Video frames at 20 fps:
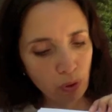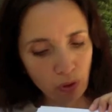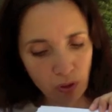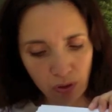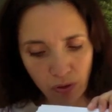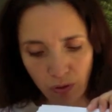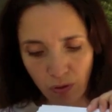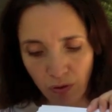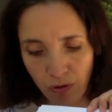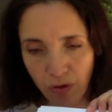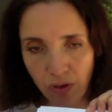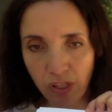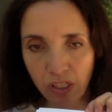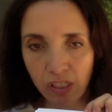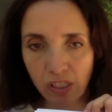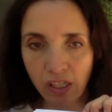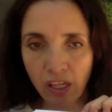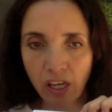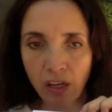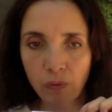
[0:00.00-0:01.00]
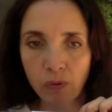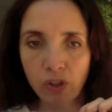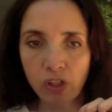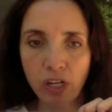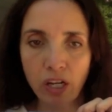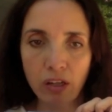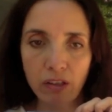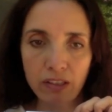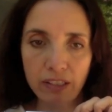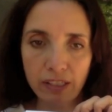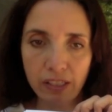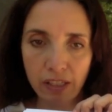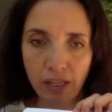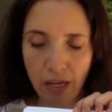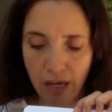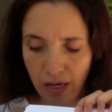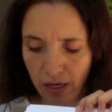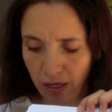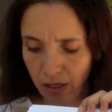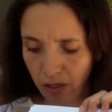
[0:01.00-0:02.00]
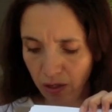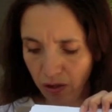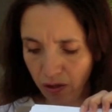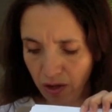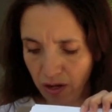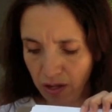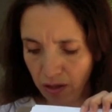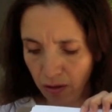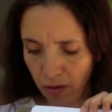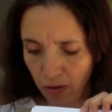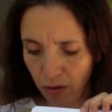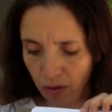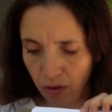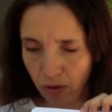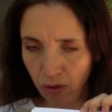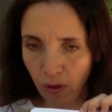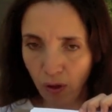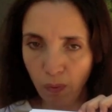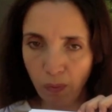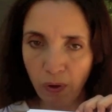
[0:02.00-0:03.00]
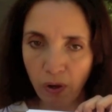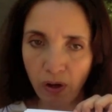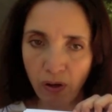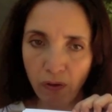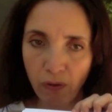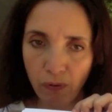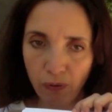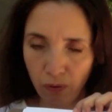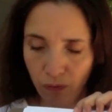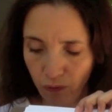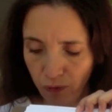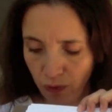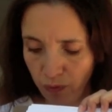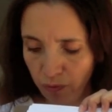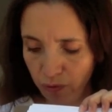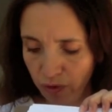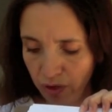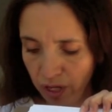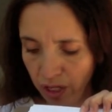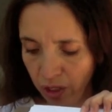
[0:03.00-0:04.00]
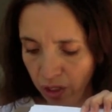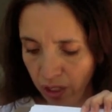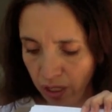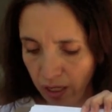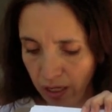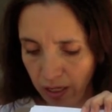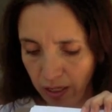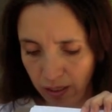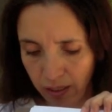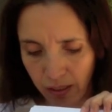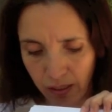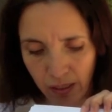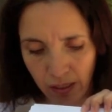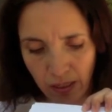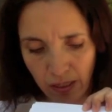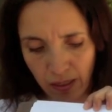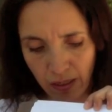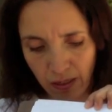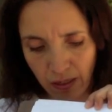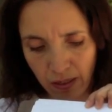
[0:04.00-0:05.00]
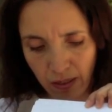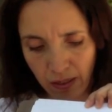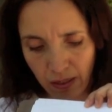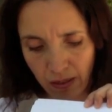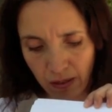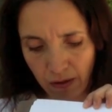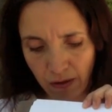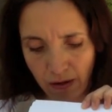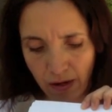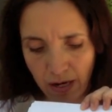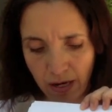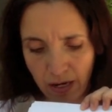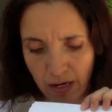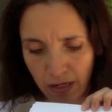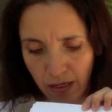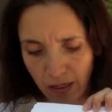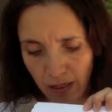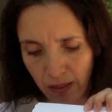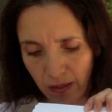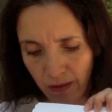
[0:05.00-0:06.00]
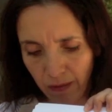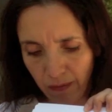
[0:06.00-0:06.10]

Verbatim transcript: put all these chemtrails trying to stop her from reaching us. Right,